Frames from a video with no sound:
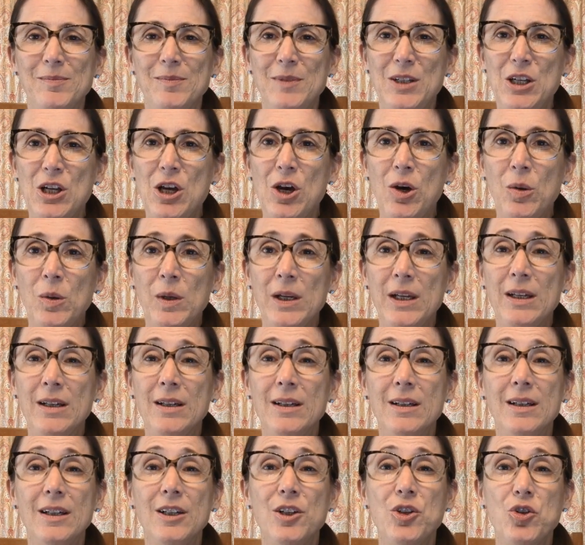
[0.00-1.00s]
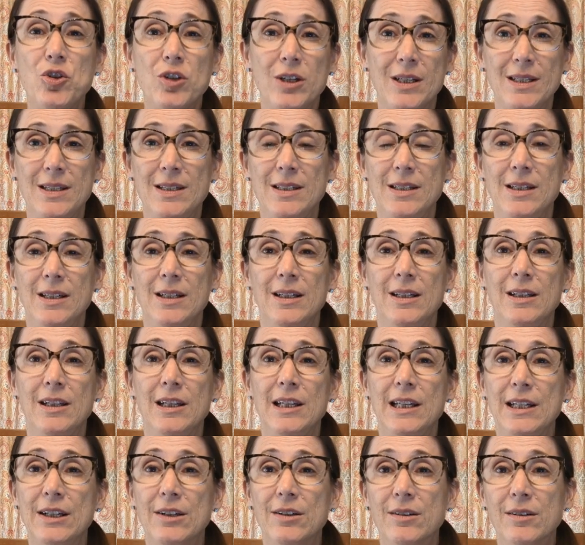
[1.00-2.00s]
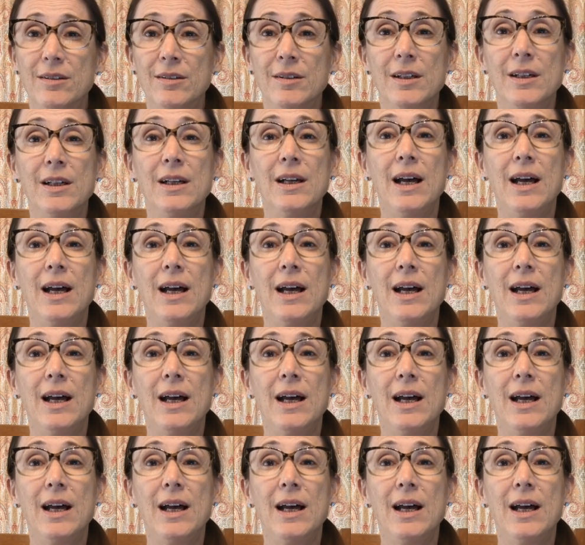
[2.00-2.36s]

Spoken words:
knowing and trusting that you're